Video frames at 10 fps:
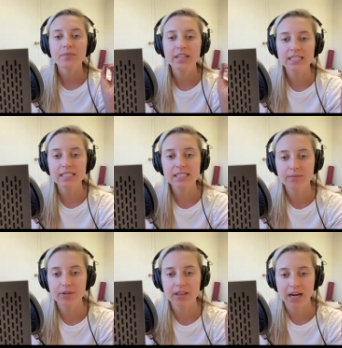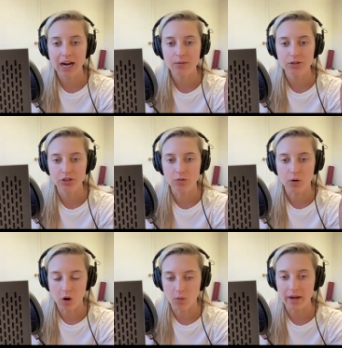this is something that I would do
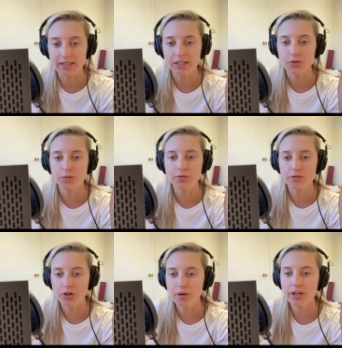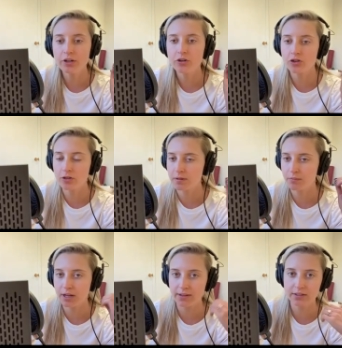always, is reviewing your treatment plan.